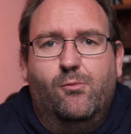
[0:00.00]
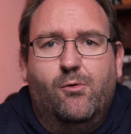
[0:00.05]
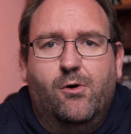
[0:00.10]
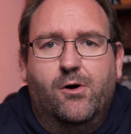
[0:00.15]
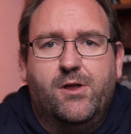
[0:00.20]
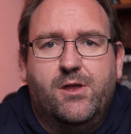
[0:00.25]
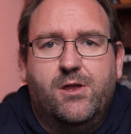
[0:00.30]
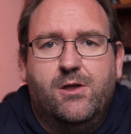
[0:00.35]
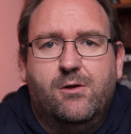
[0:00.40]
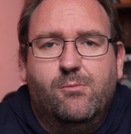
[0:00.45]

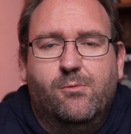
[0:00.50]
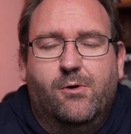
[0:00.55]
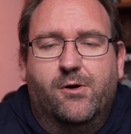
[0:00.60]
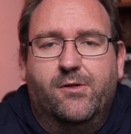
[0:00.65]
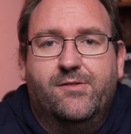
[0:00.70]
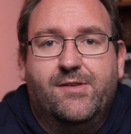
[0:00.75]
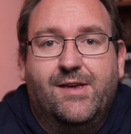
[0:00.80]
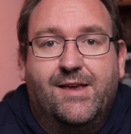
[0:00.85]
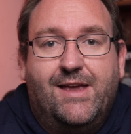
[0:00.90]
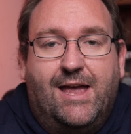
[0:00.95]
what you
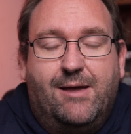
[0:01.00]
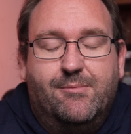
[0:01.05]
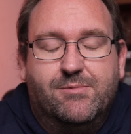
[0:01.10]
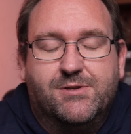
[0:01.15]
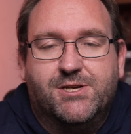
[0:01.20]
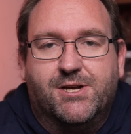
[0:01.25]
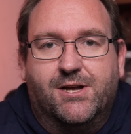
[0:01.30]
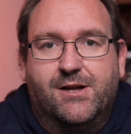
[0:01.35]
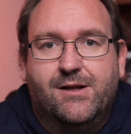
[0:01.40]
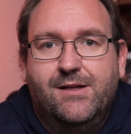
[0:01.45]
want to
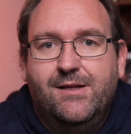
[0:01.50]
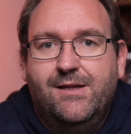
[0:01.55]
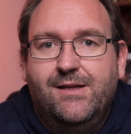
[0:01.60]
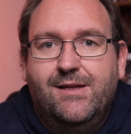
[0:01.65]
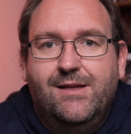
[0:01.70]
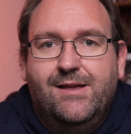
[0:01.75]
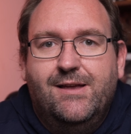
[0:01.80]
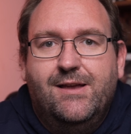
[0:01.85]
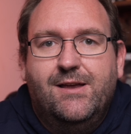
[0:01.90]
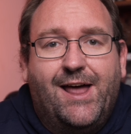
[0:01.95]
capture.
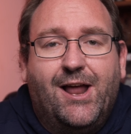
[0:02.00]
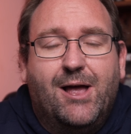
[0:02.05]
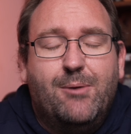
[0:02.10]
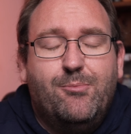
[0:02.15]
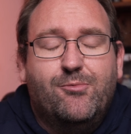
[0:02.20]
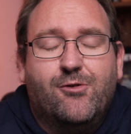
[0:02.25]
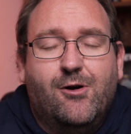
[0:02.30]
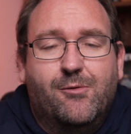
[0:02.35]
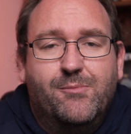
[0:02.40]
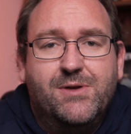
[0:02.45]
And I
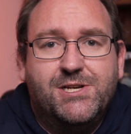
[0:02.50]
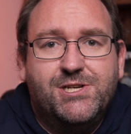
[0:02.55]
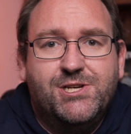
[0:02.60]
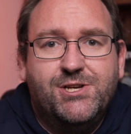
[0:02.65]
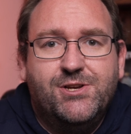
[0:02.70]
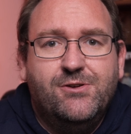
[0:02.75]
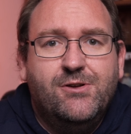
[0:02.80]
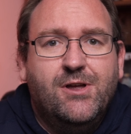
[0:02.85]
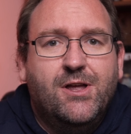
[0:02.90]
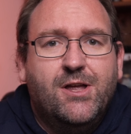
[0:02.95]
promise
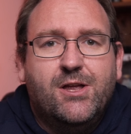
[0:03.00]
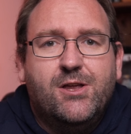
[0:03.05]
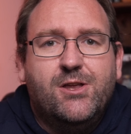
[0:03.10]
you,